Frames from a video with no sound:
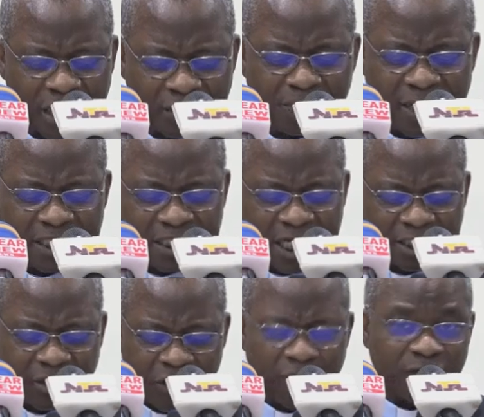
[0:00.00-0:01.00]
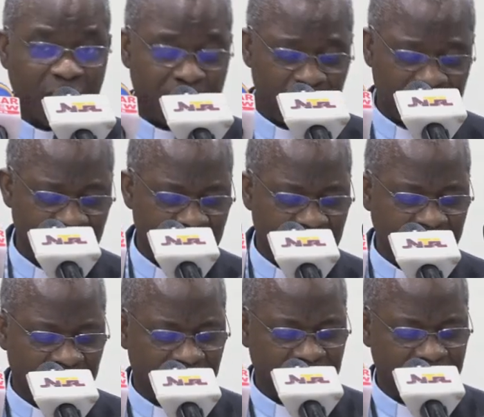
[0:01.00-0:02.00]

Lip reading: managers of the emerging nation.